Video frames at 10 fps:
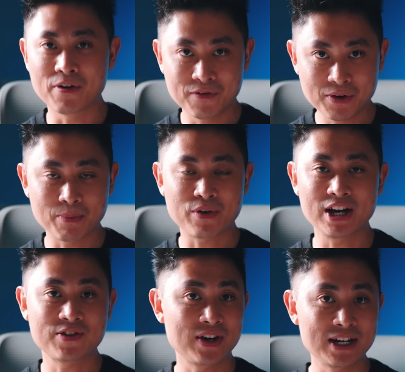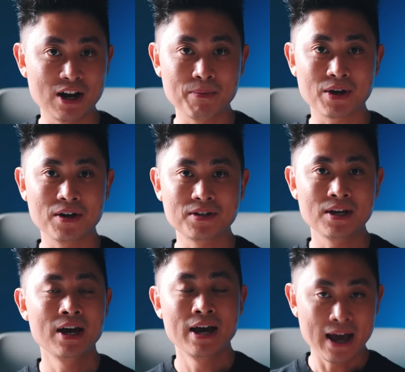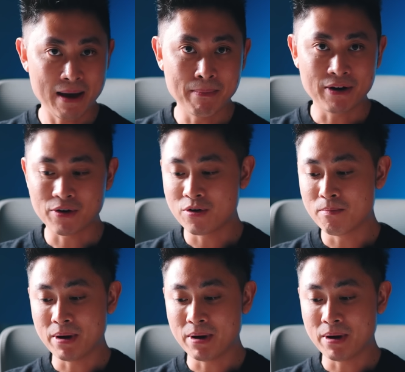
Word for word: review the price right now because embargo,